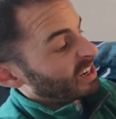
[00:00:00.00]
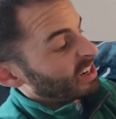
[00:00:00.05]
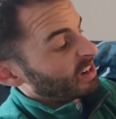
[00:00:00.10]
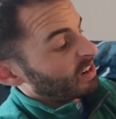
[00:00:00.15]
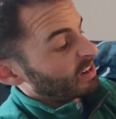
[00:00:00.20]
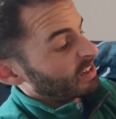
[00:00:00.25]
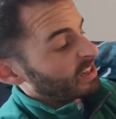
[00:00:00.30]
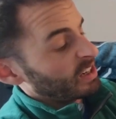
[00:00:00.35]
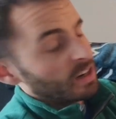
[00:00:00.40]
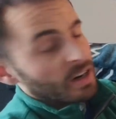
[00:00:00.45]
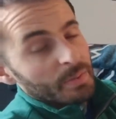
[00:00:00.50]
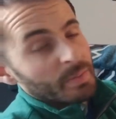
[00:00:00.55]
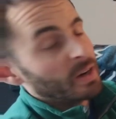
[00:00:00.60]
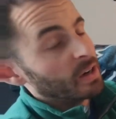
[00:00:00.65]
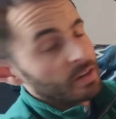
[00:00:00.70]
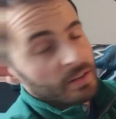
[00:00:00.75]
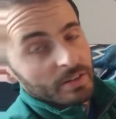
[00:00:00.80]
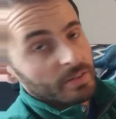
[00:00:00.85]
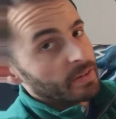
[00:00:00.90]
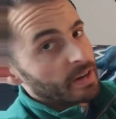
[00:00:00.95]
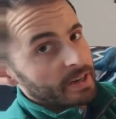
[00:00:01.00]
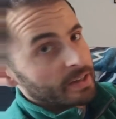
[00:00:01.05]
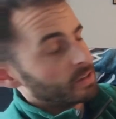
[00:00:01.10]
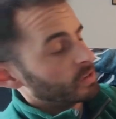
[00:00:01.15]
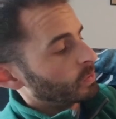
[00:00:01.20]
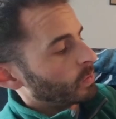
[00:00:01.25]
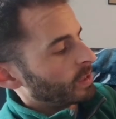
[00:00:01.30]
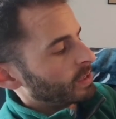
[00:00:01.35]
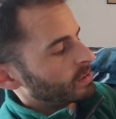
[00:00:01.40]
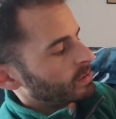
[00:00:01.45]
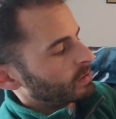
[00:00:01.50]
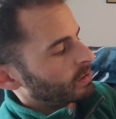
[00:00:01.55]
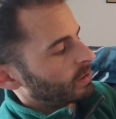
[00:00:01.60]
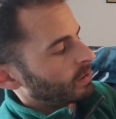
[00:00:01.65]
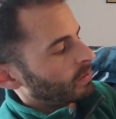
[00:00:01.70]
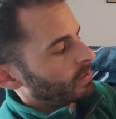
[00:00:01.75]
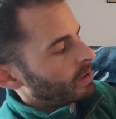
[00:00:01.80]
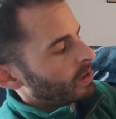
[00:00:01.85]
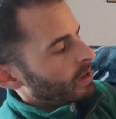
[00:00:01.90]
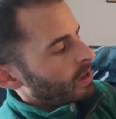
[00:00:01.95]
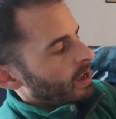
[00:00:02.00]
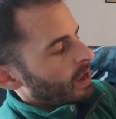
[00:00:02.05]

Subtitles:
here and here. I'm not going to write it twice though.